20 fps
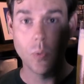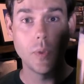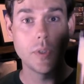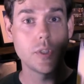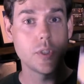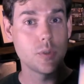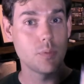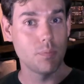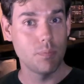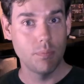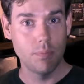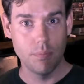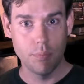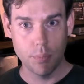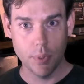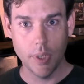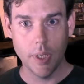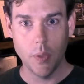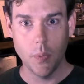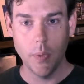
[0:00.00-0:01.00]
which is
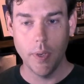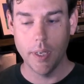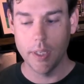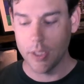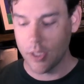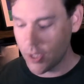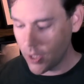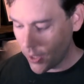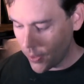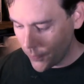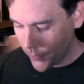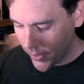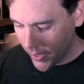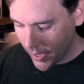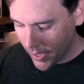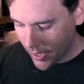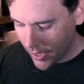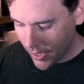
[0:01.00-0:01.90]
pretty weird. So